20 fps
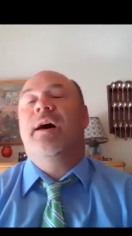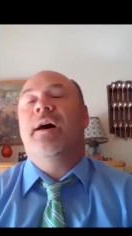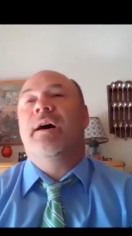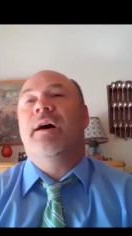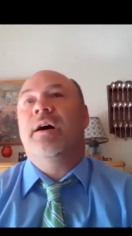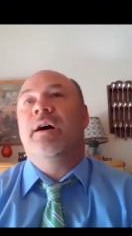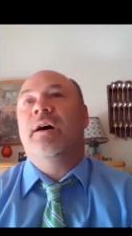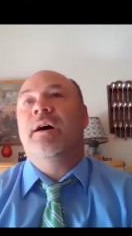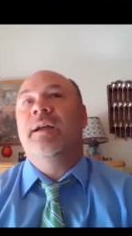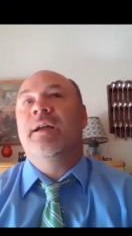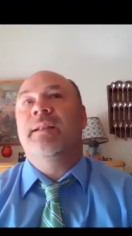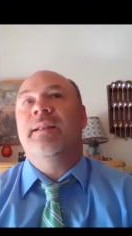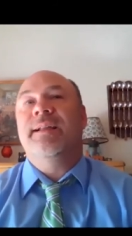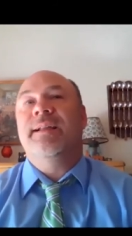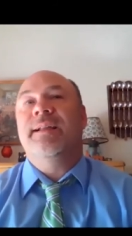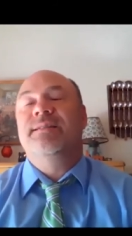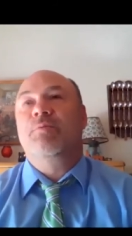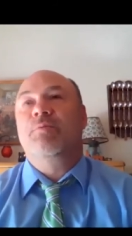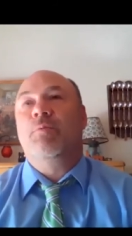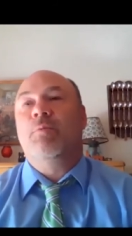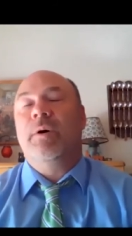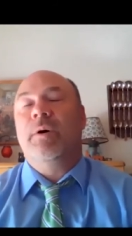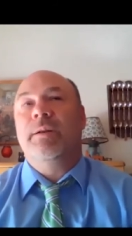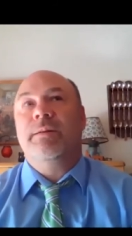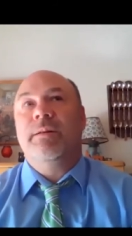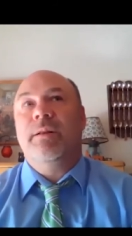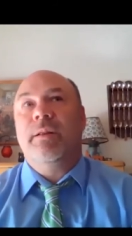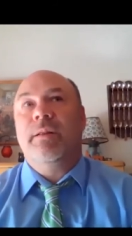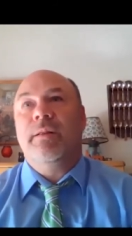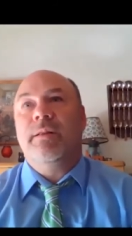uh, and that's
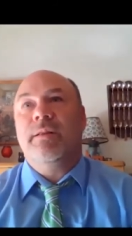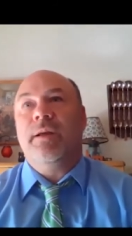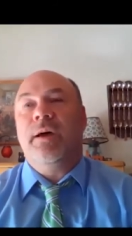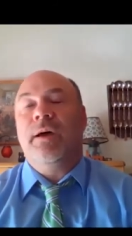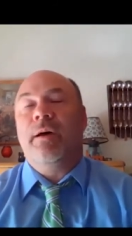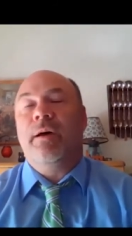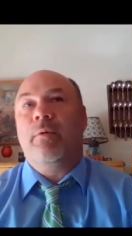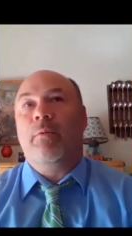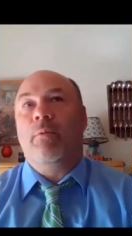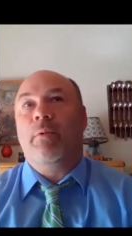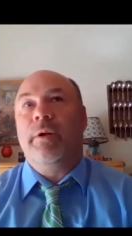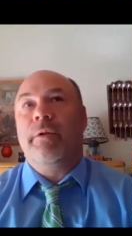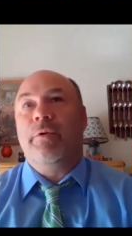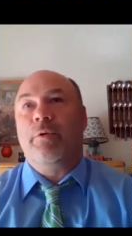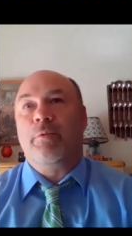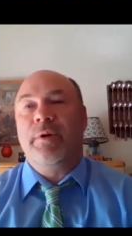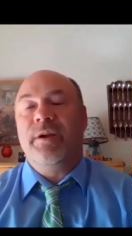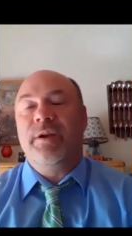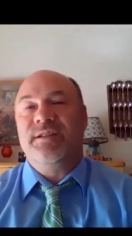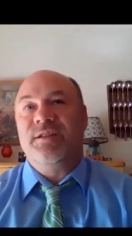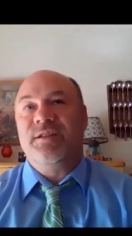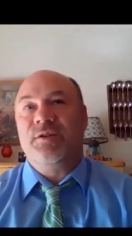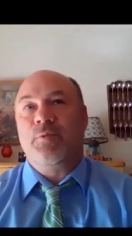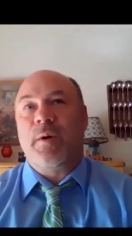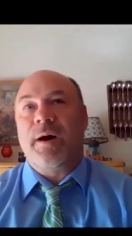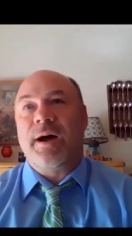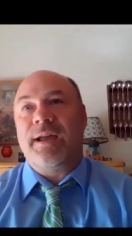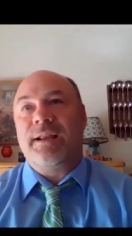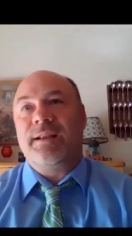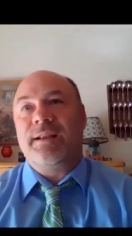what uh, one of the reasons
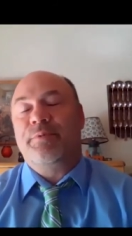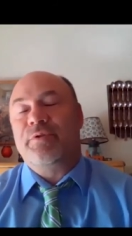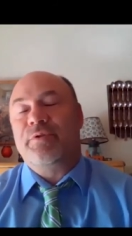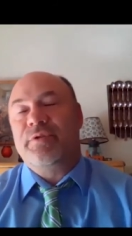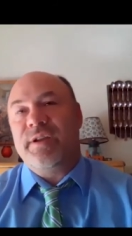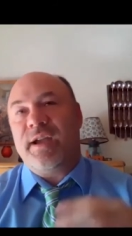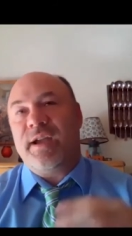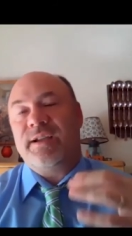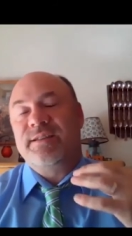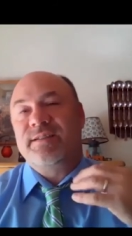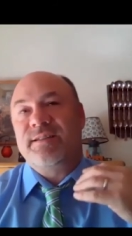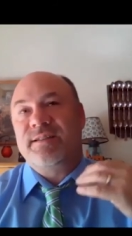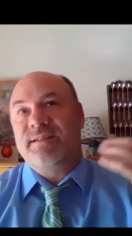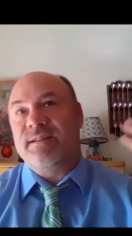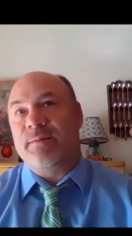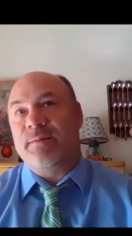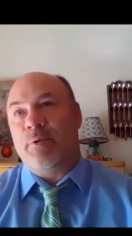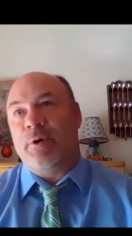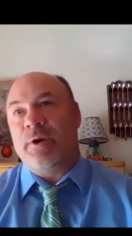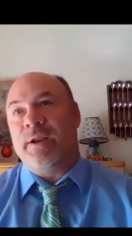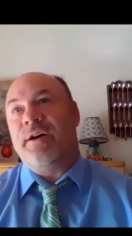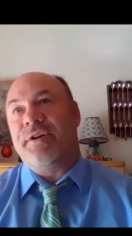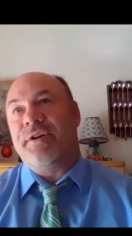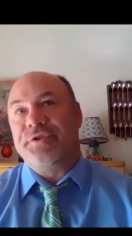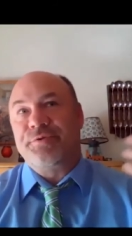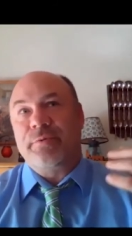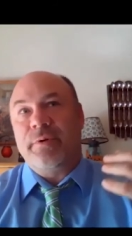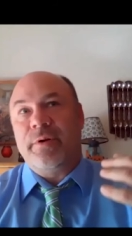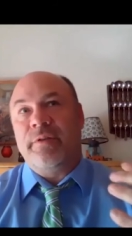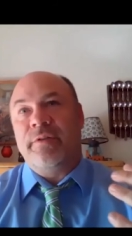why it protects someone
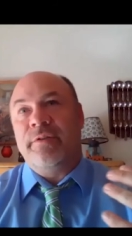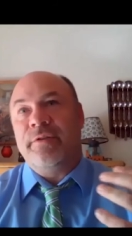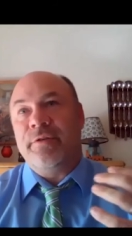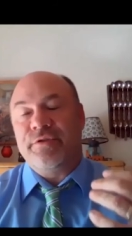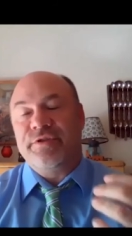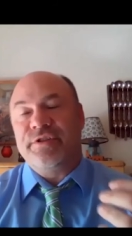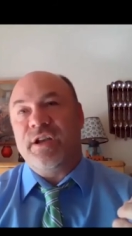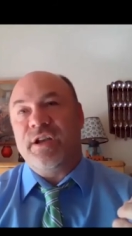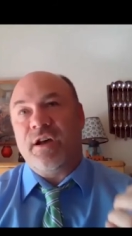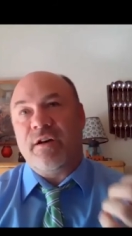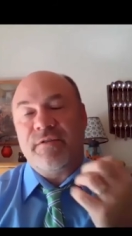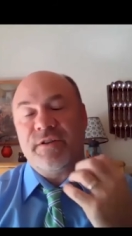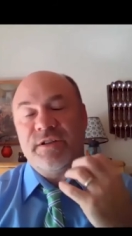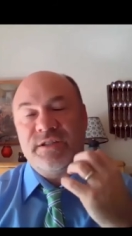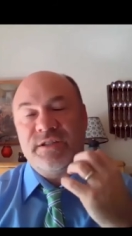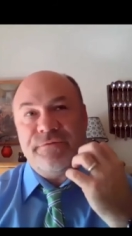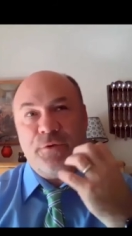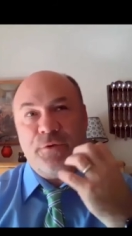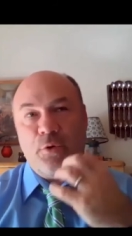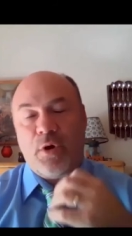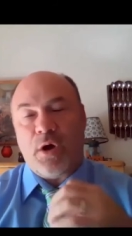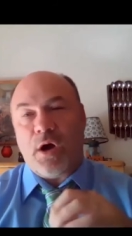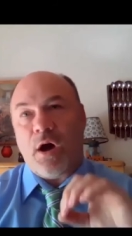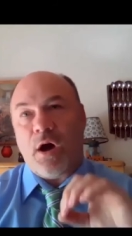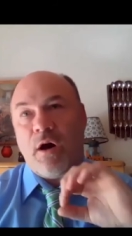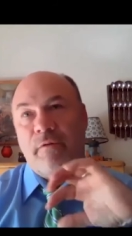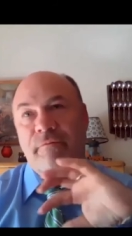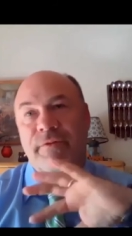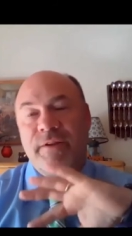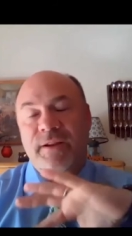else rather than yourself because if you
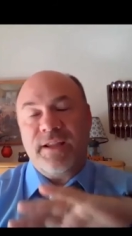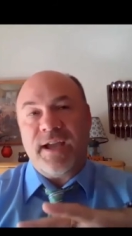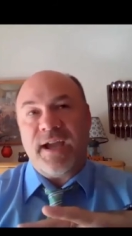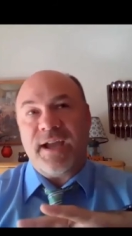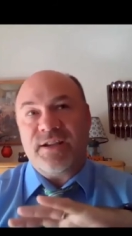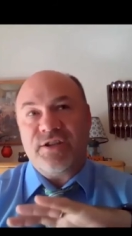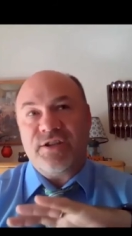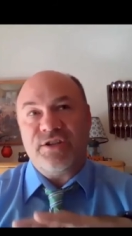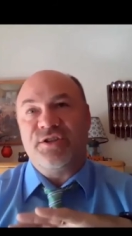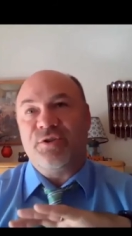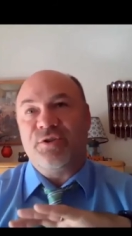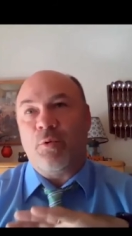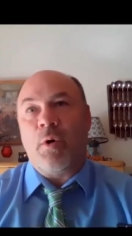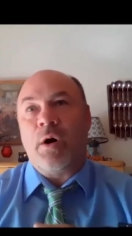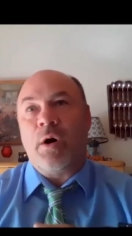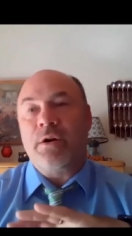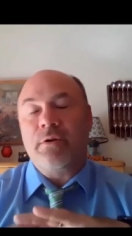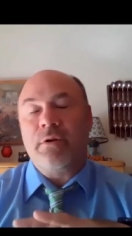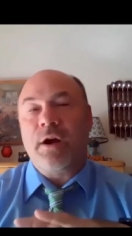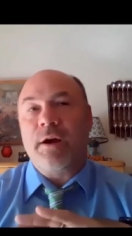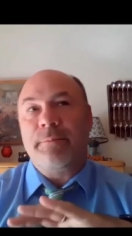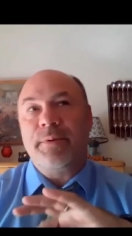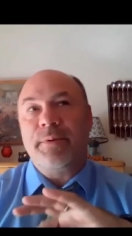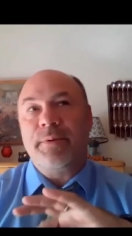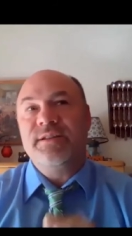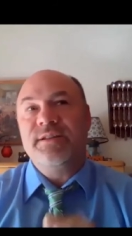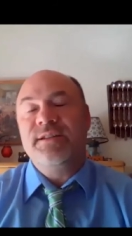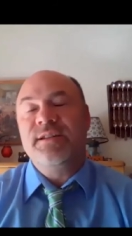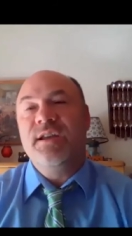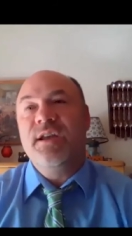cough it catches the water
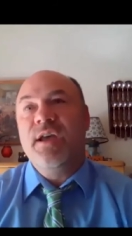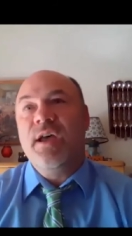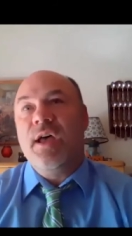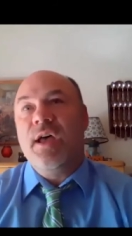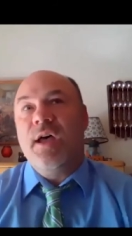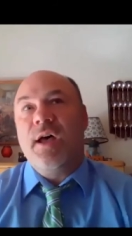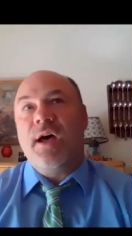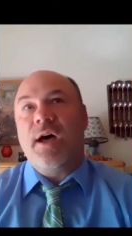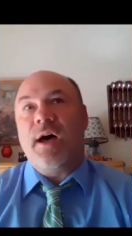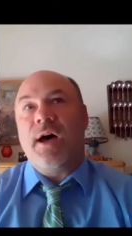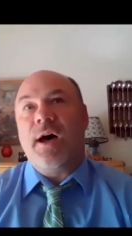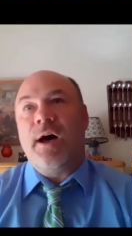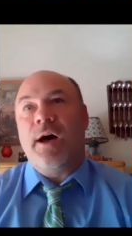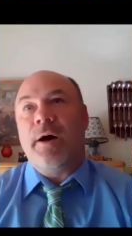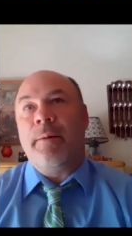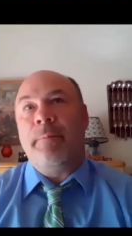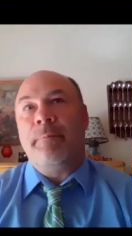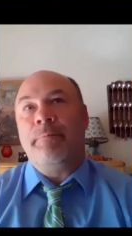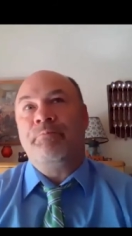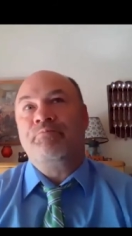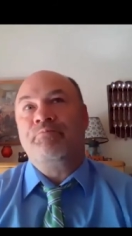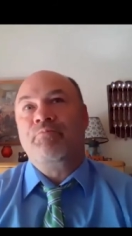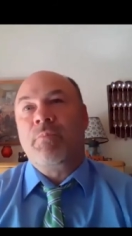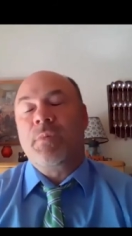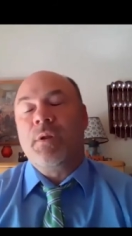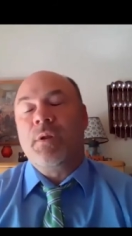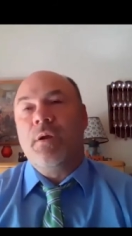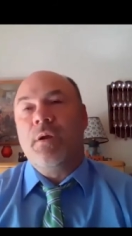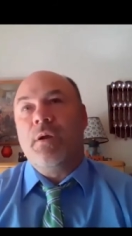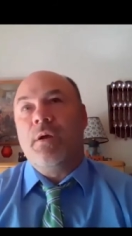droplets um,
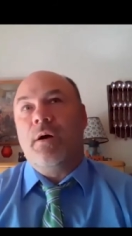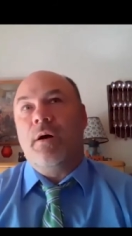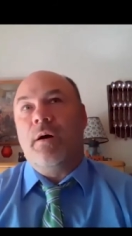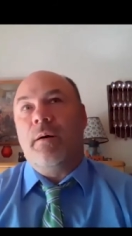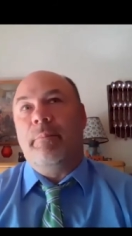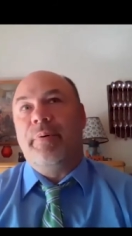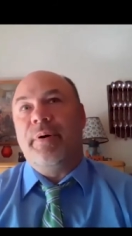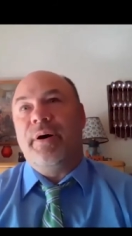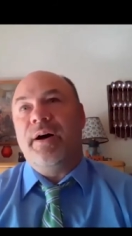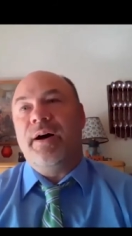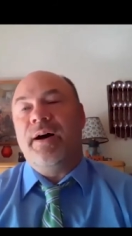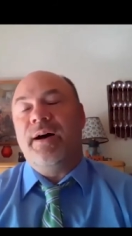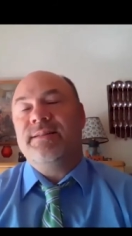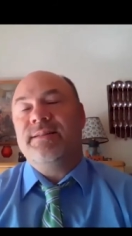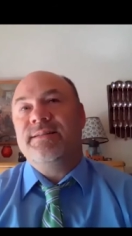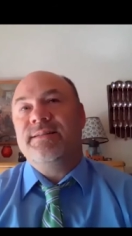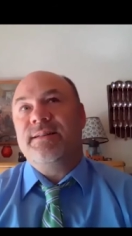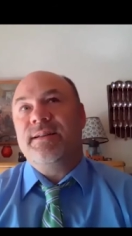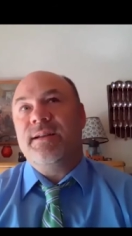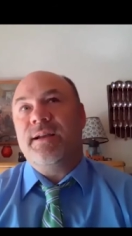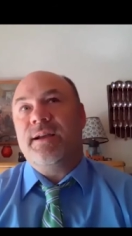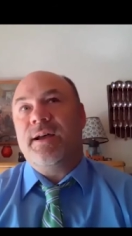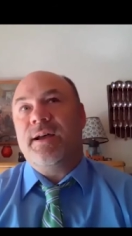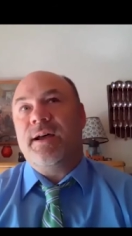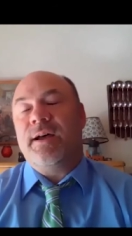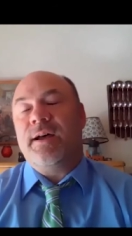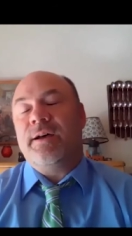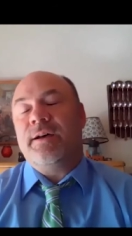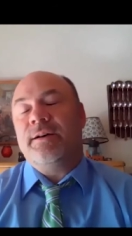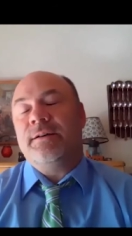but
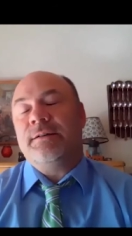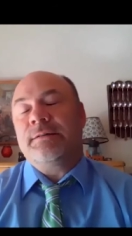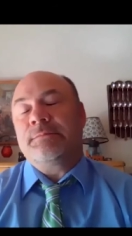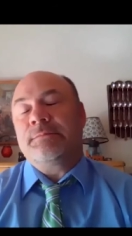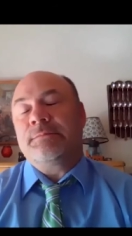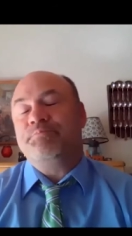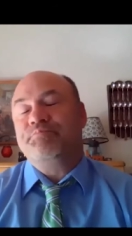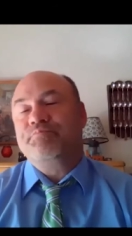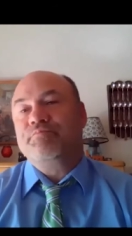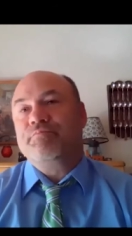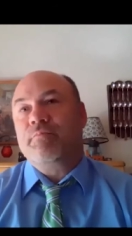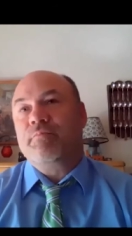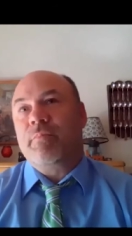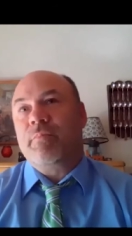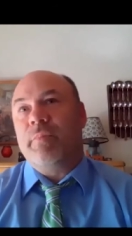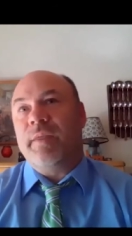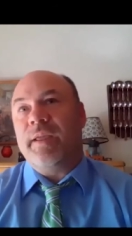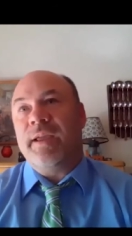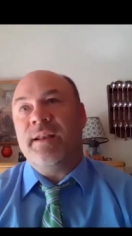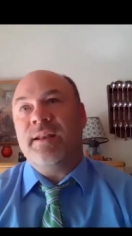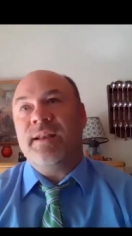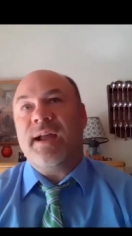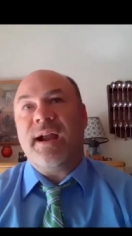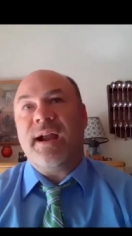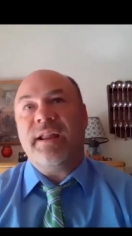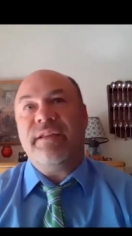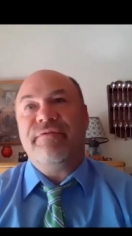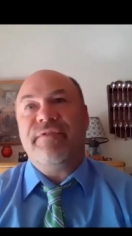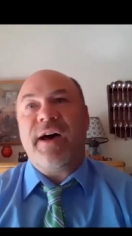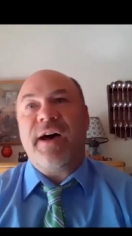um, the
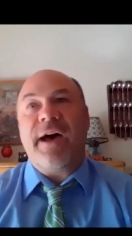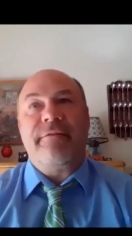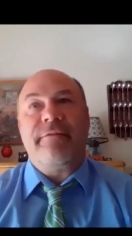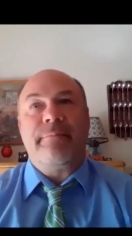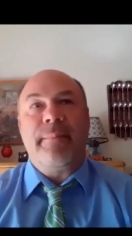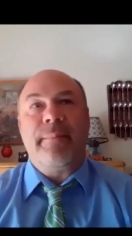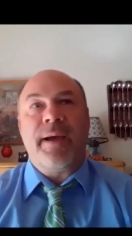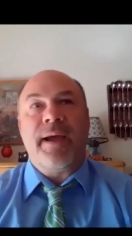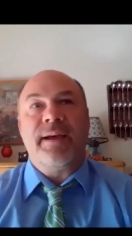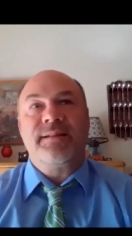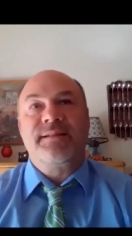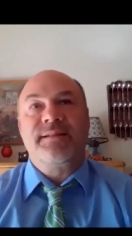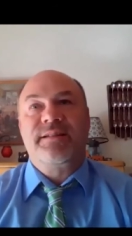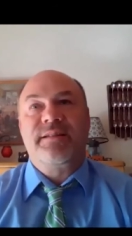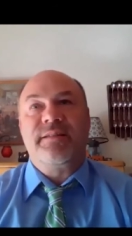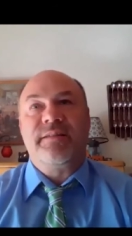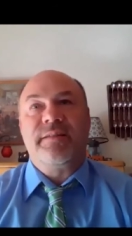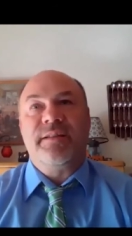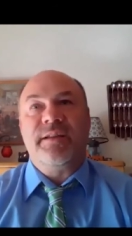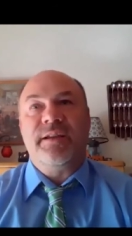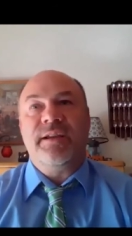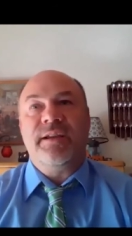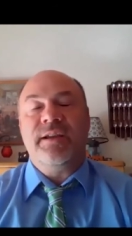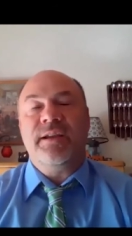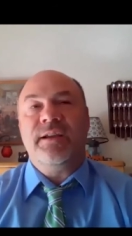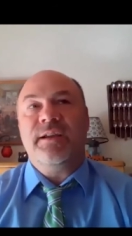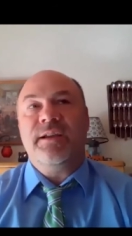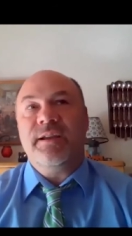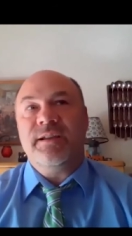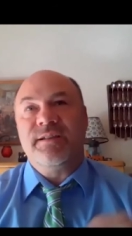N95 mask,
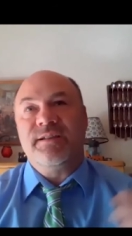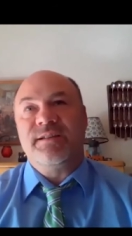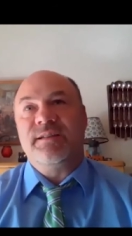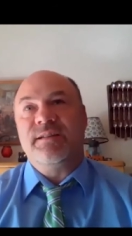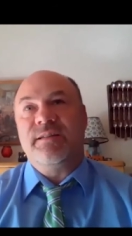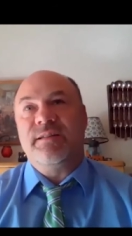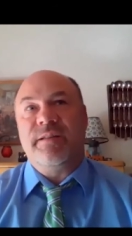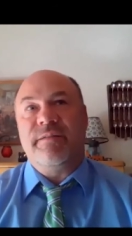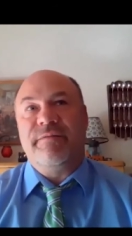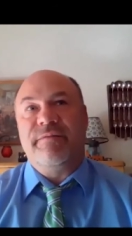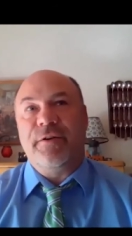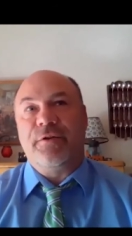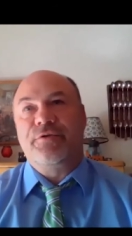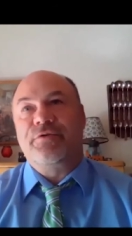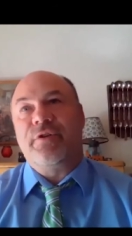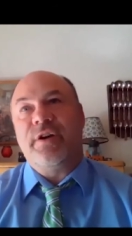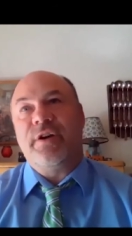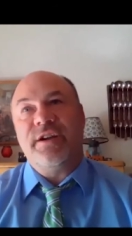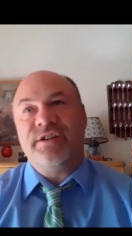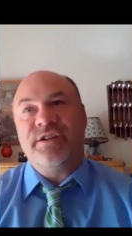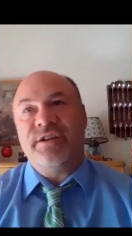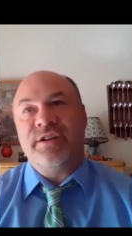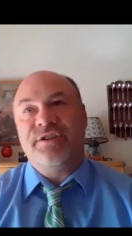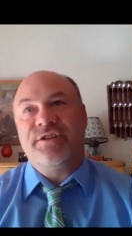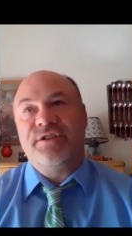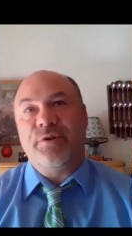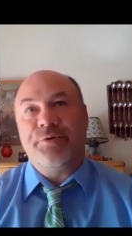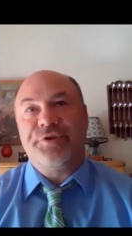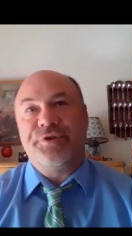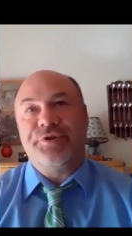the is the filtration
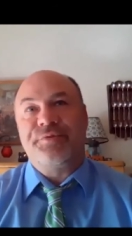is so